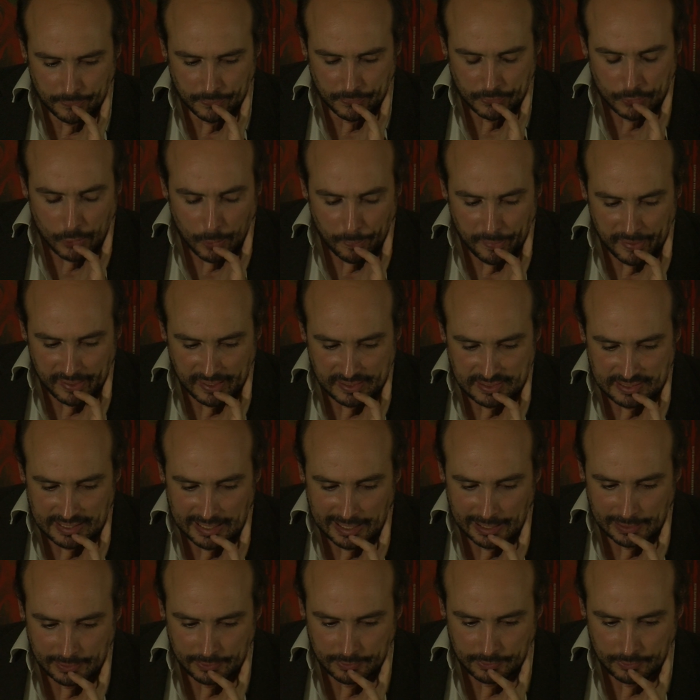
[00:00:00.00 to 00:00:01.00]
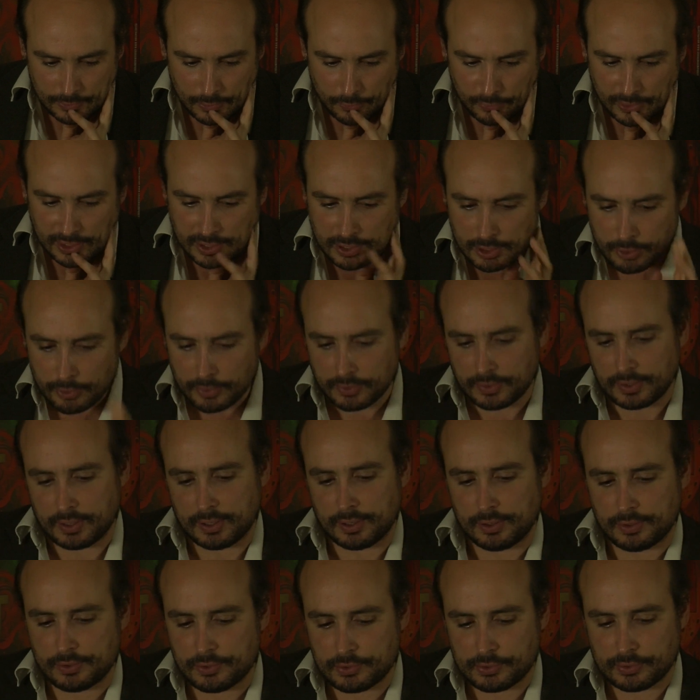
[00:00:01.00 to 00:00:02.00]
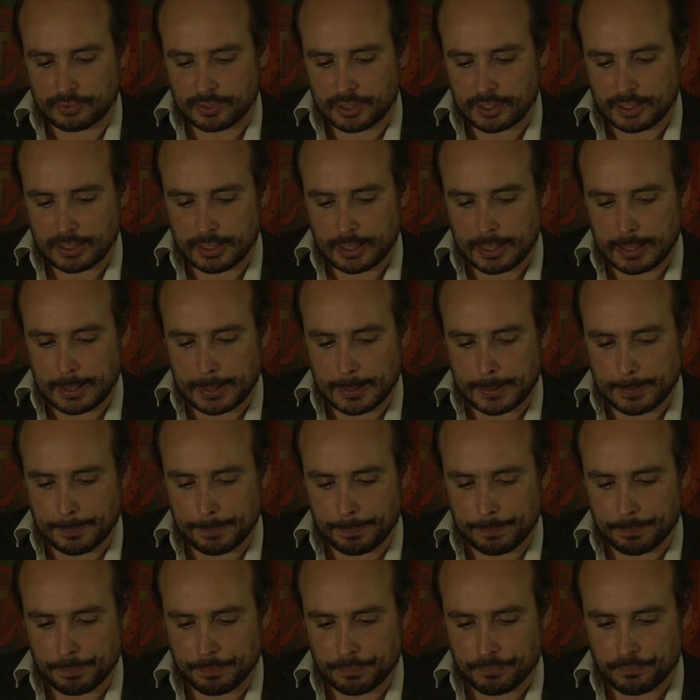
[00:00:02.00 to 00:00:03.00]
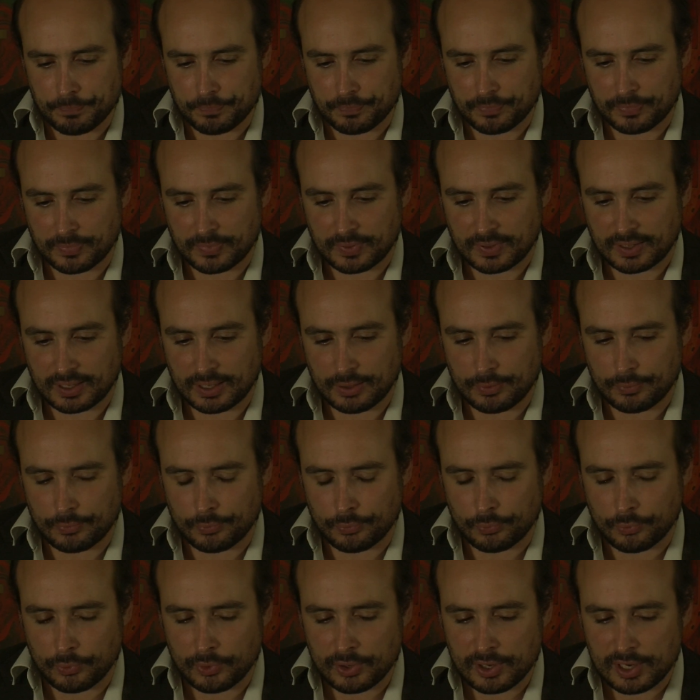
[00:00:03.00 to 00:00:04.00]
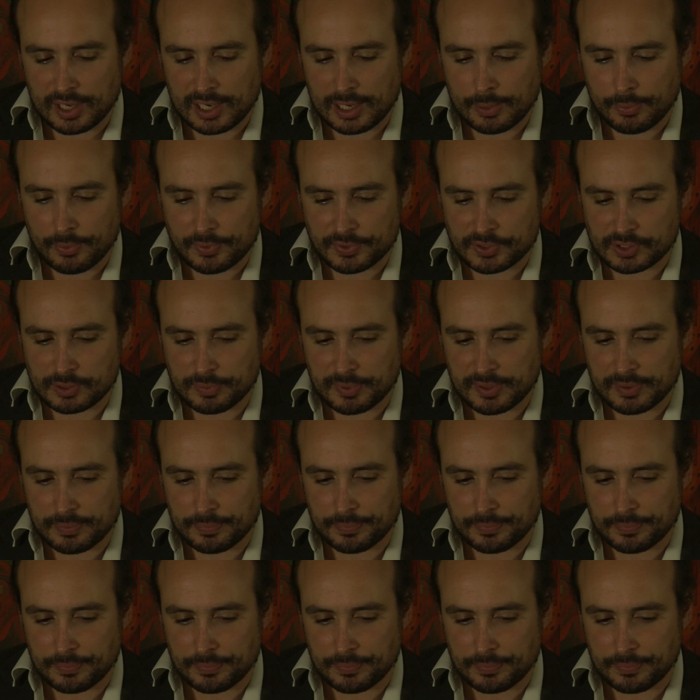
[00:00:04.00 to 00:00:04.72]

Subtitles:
not being Italian, not really knowing the country. Really want to